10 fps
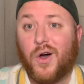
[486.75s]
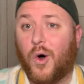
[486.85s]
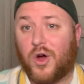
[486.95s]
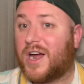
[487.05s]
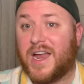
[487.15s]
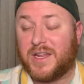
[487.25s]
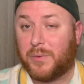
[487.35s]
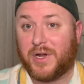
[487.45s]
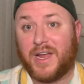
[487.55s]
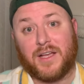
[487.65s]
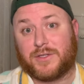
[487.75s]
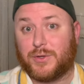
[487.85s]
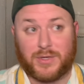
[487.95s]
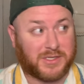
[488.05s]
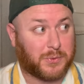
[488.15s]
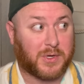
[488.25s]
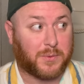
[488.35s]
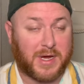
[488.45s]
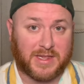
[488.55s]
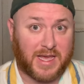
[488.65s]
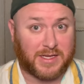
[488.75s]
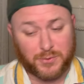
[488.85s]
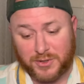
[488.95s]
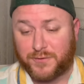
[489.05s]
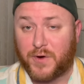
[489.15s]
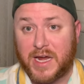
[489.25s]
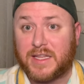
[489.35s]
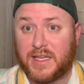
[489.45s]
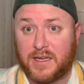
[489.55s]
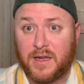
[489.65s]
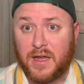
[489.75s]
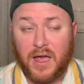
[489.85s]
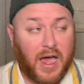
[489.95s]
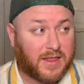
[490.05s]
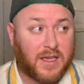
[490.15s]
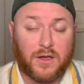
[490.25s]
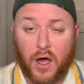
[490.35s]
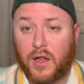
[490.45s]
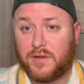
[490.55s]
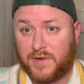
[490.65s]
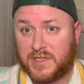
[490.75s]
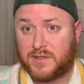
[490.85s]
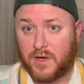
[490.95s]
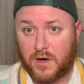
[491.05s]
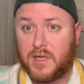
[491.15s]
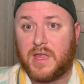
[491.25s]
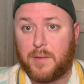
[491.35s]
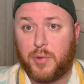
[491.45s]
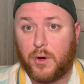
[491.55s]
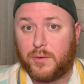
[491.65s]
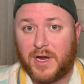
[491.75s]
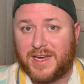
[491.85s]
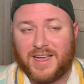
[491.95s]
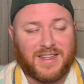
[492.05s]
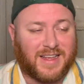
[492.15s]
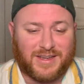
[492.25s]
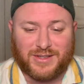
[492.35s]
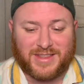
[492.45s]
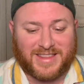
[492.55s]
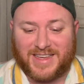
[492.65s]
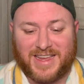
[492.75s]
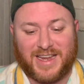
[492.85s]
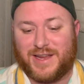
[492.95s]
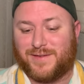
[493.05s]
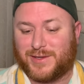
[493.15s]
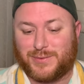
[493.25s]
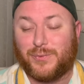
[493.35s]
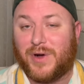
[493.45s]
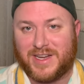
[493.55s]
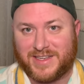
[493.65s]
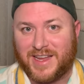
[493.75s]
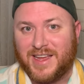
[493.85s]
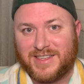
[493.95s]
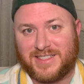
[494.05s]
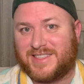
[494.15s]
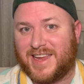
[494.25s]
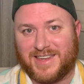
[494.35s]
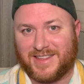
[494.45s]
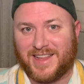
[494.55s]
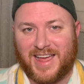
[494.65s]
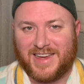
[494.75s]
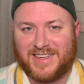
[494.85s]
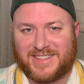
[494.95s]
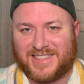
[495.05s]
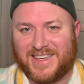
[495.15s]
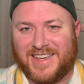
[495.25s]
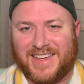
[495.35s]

Or anyone else who doesn't want to wait in lines, which frankly, I think all of us are in that boat, right? I don't think any of us want to stand in lines.